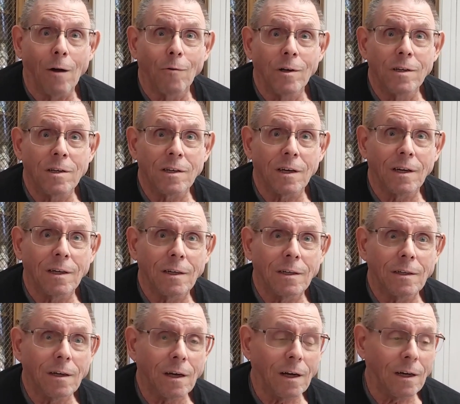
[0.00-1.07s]
I was
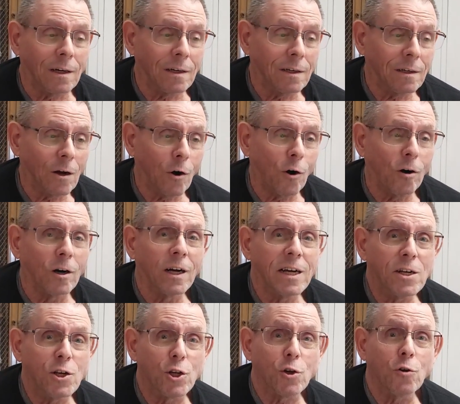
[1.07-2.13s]

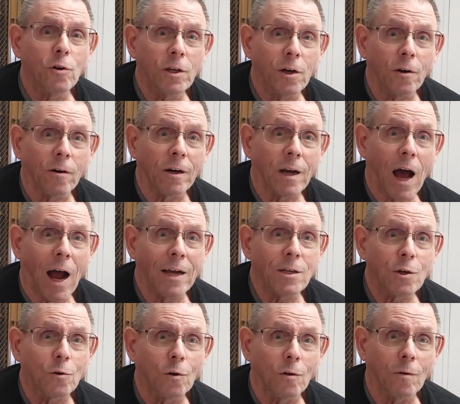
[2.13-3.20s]
early junior in high
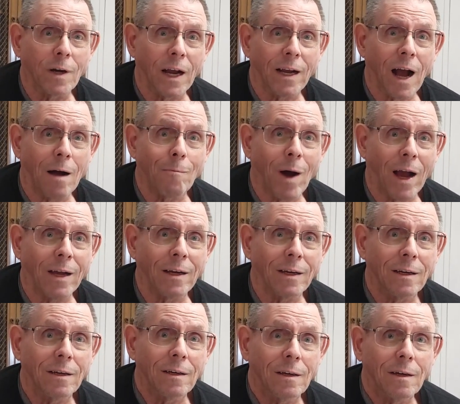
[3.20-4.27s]
school when I got
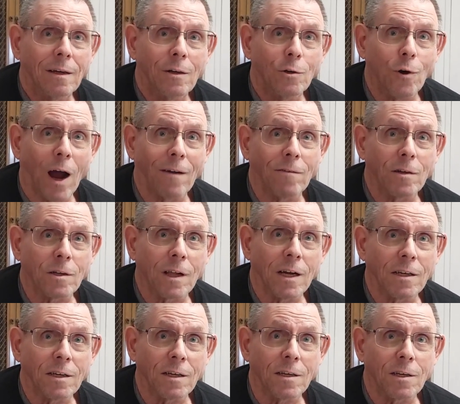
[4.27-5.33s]
my driver's
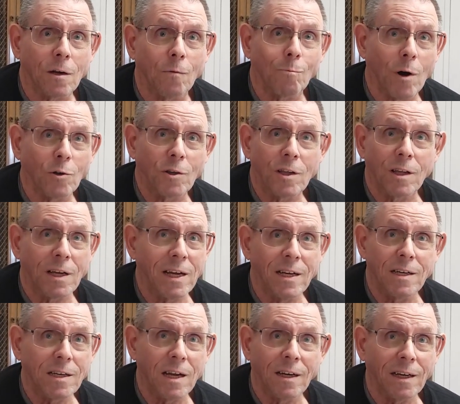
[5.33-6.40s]
license. So most of the
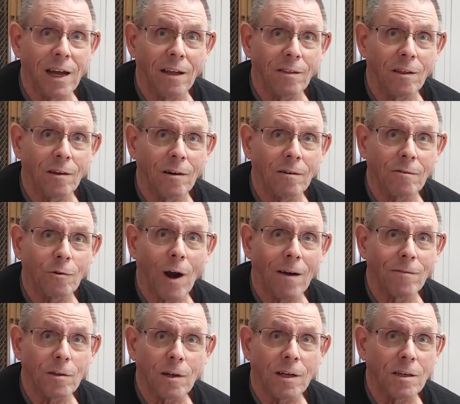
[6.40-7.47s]
kids didn't get their
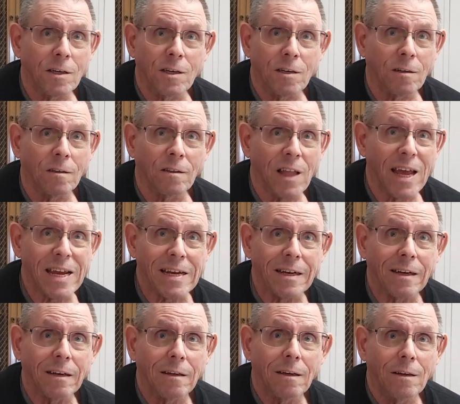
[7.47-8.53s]
driver's license till late
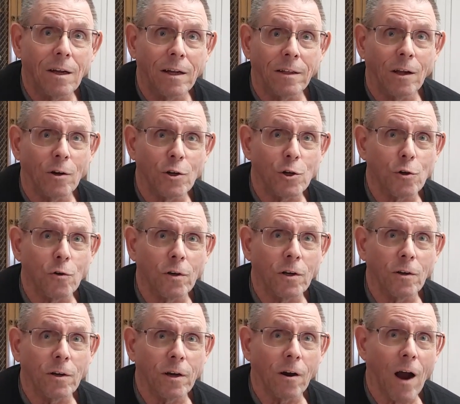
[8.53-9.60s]
in their
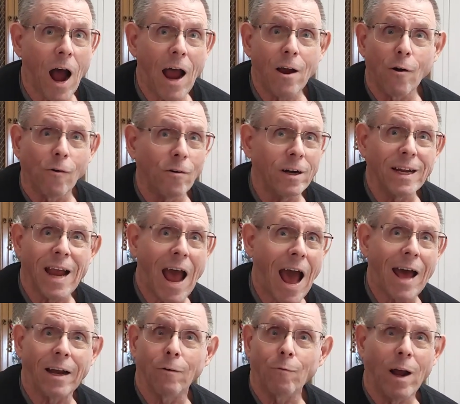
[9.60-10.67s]
junior year. I already
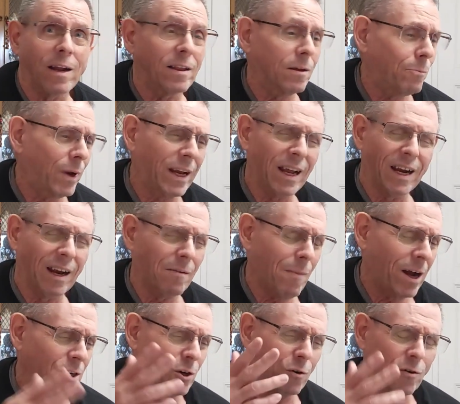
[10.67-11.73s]
had it right at the beginning of
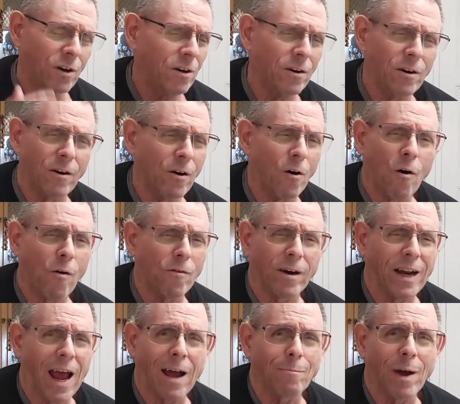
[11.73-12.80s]
my junior year. I
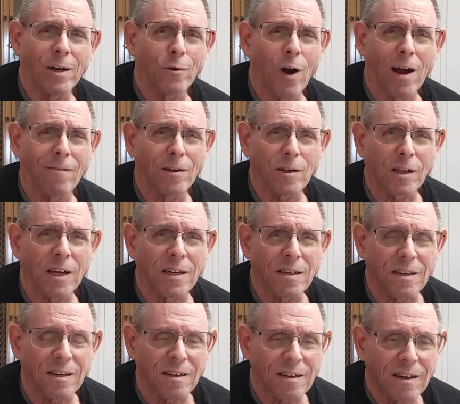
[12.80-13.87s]
already had my driver's
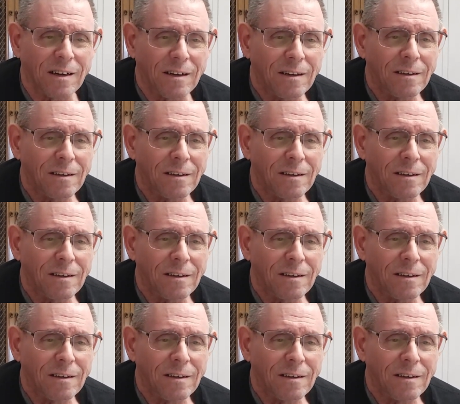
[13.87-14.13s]
license.